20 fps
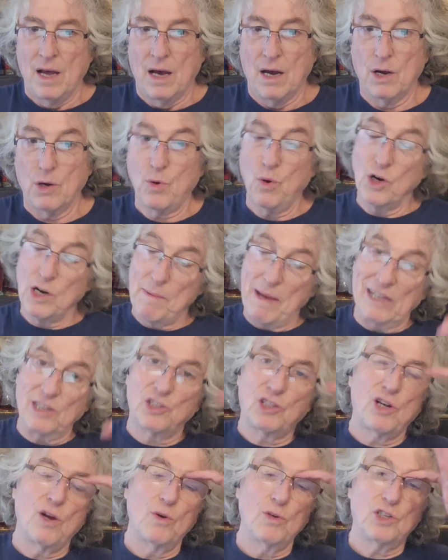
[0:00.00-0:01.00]

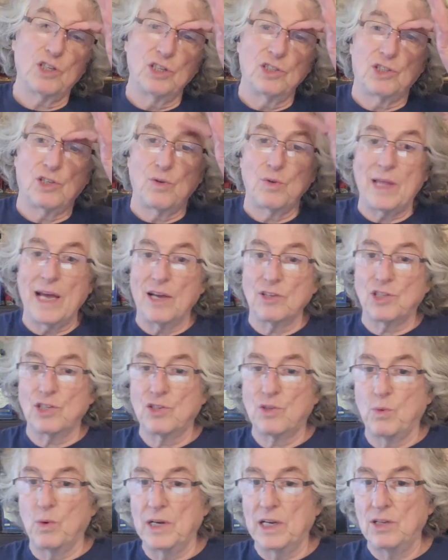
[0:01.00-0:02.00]
cornerbacks coach since
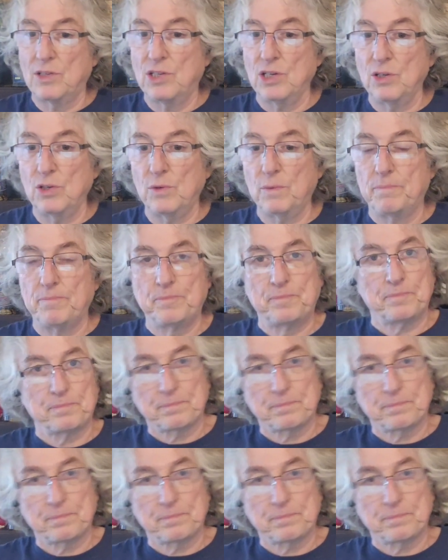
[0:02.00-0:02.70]
2022.